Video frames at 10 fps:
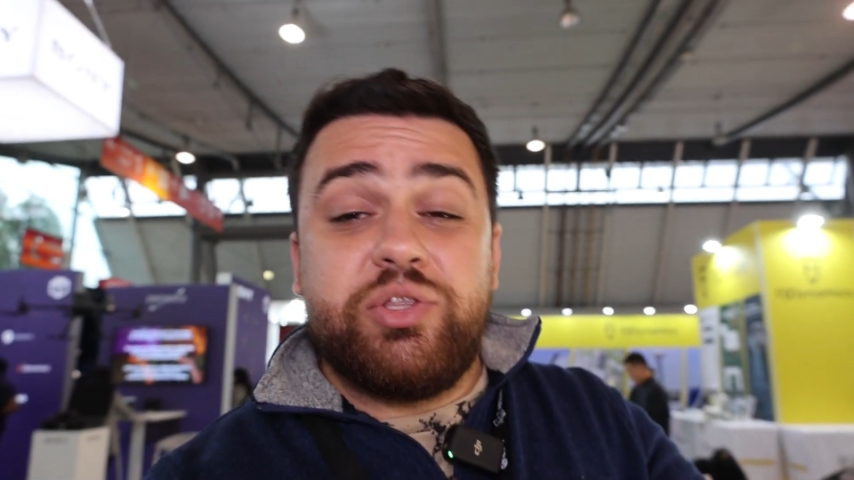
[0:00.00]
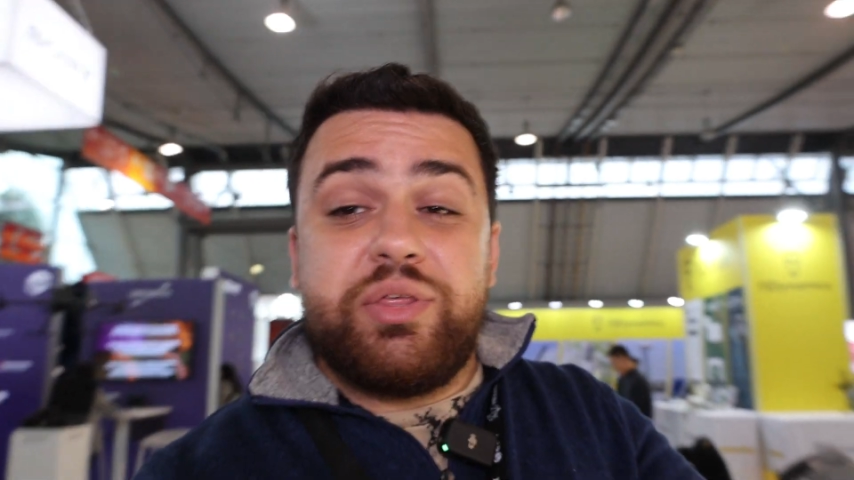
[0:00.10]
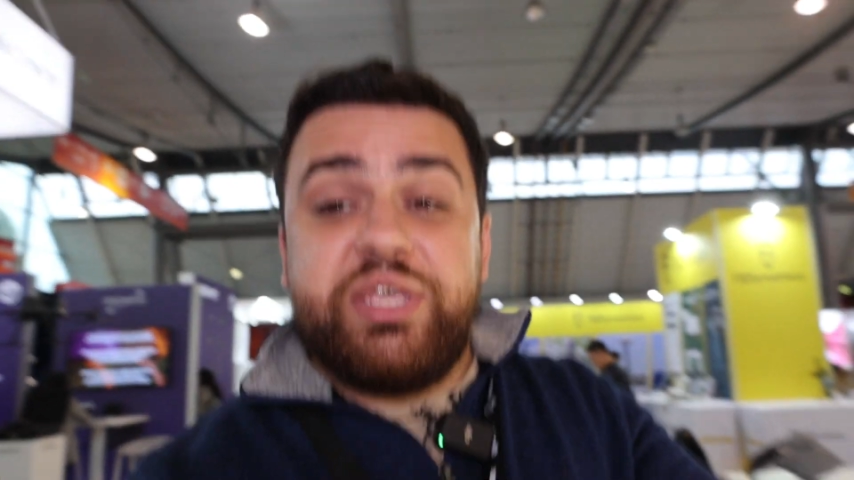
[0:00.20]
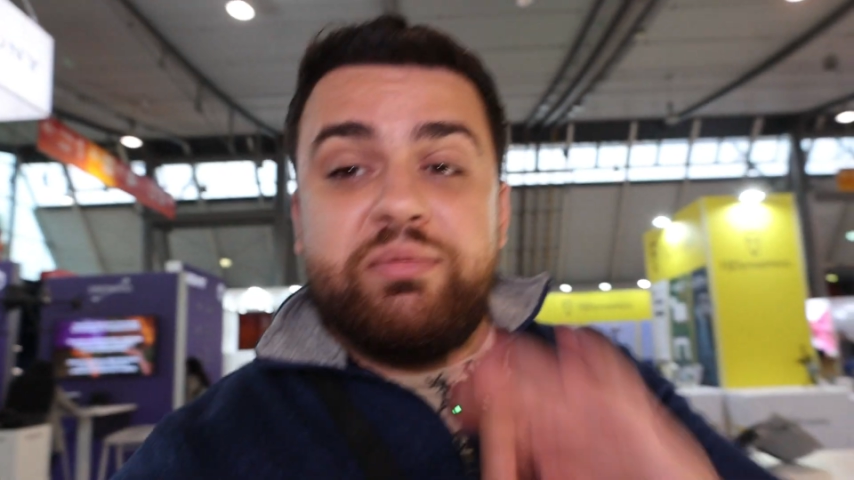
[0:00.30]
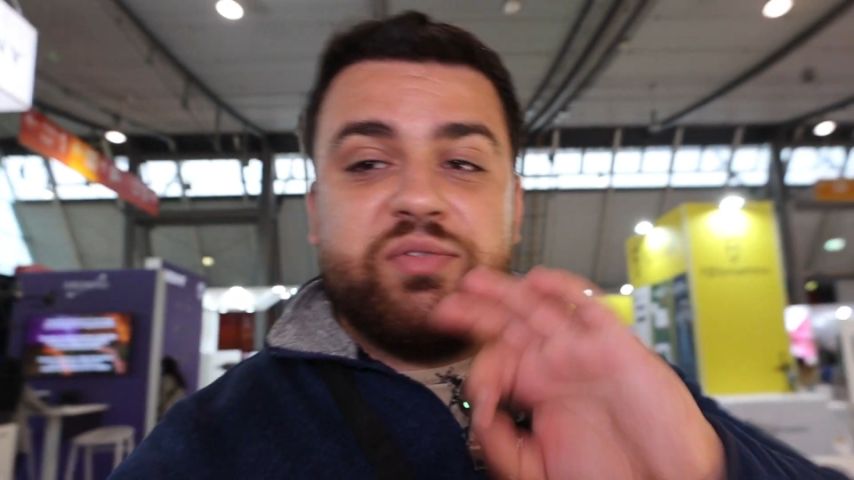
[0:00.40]
right, so the
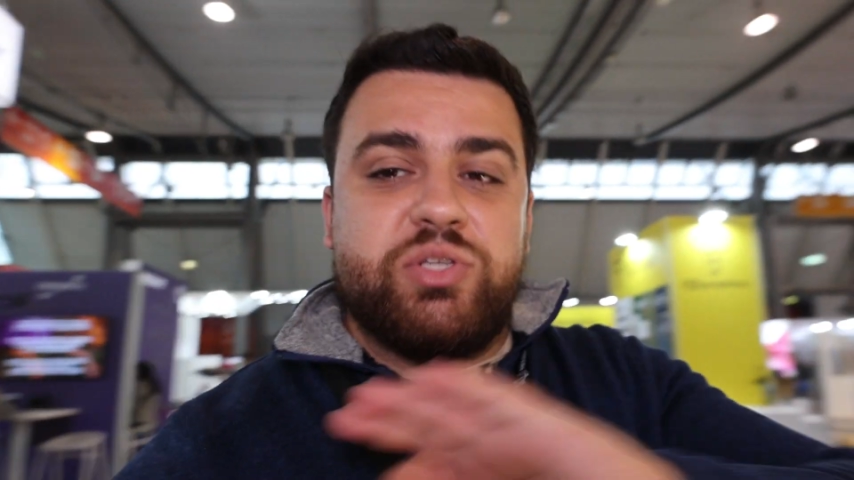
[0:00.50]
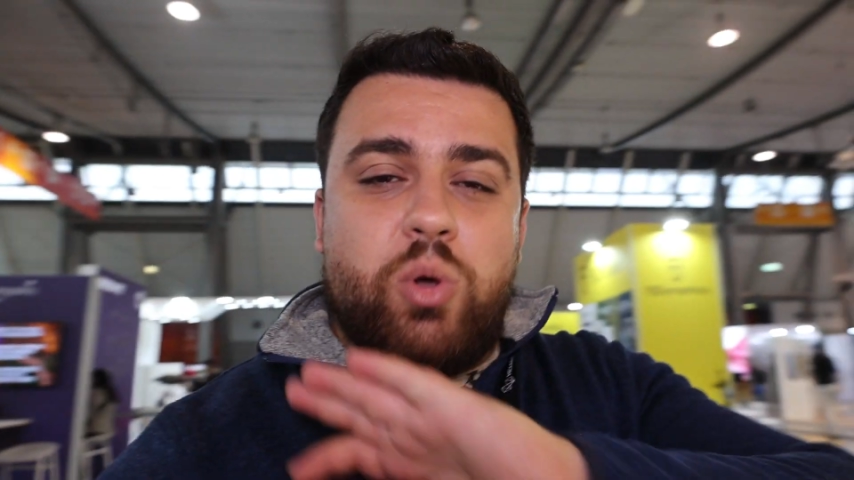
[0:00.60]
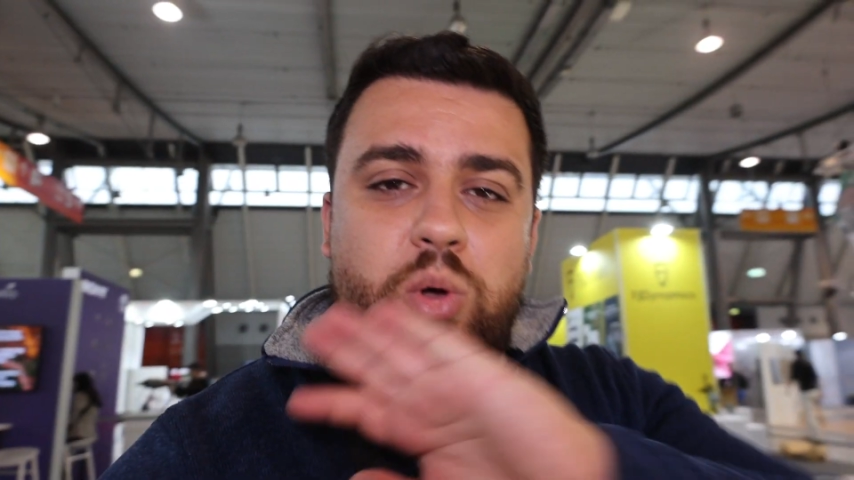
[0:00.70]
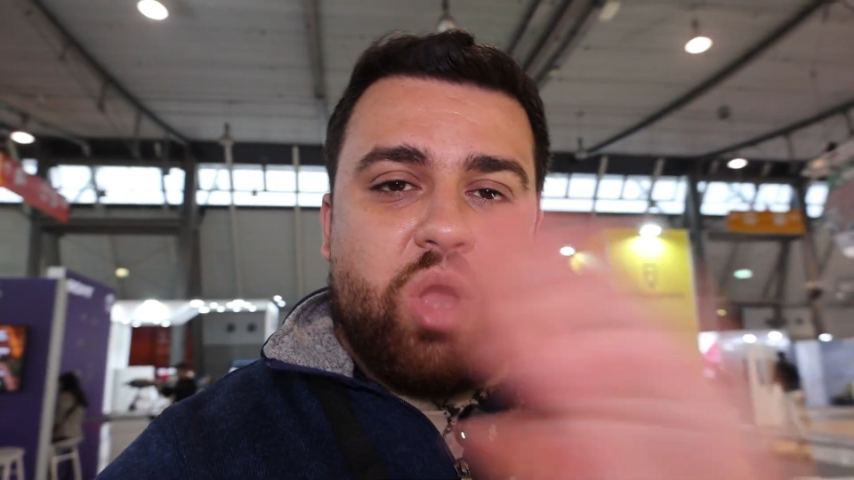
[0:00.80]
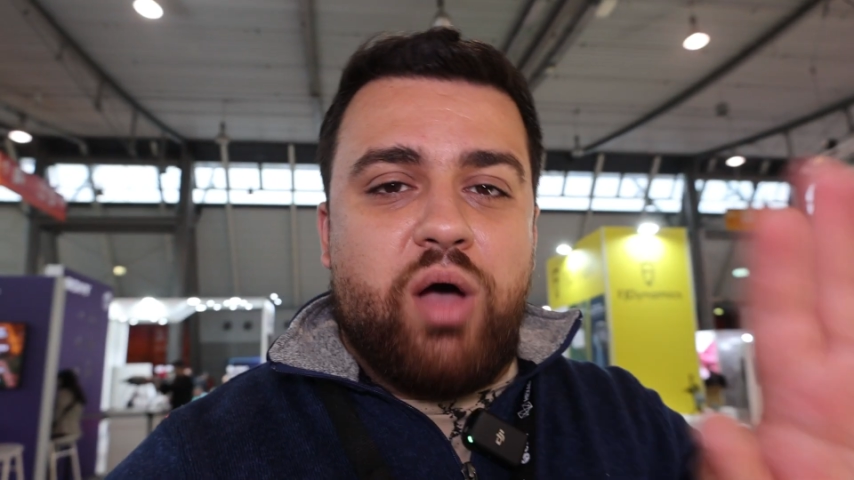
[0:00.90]
theme of this
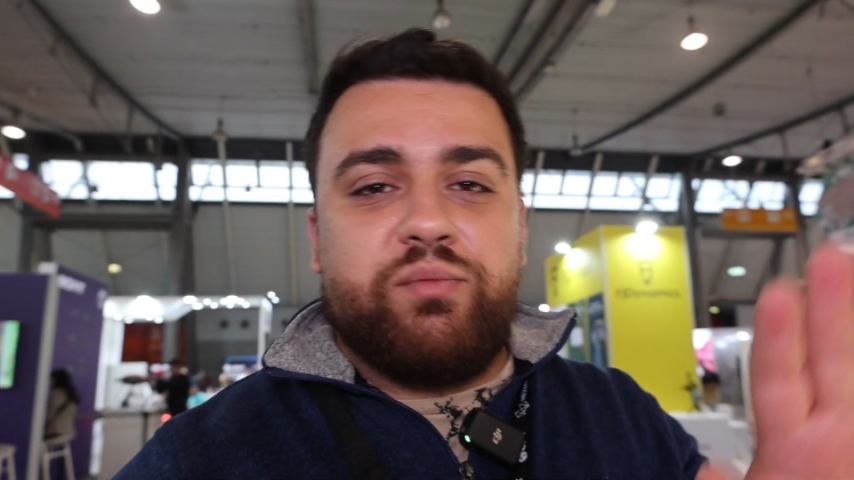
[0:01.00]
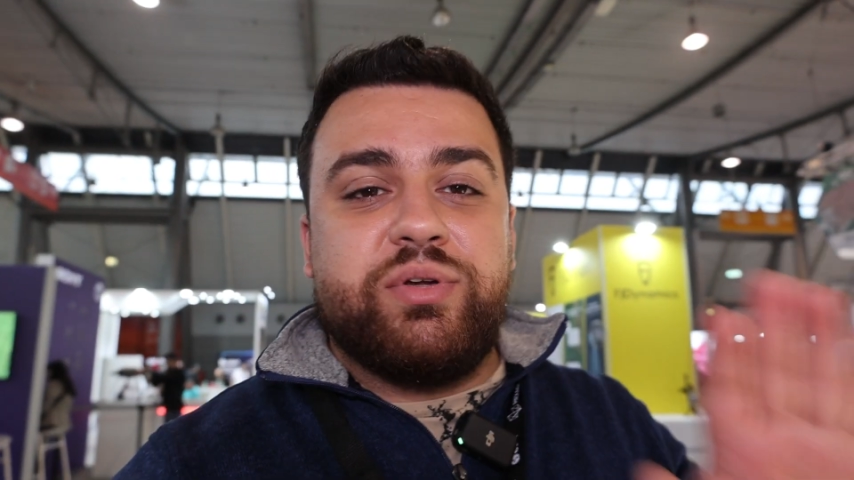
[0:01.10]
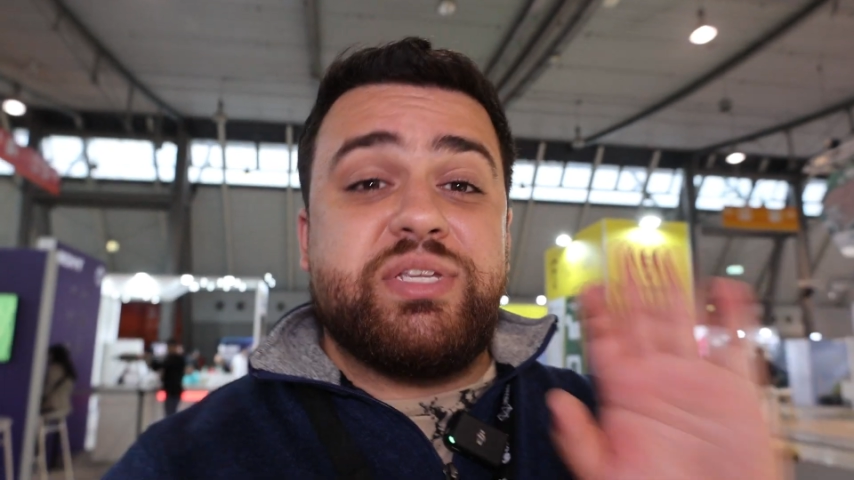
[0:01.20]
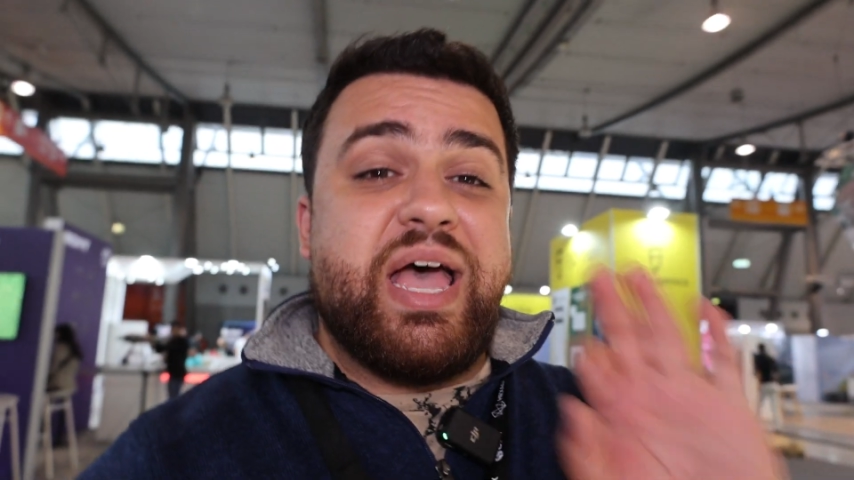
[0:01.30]
whole conference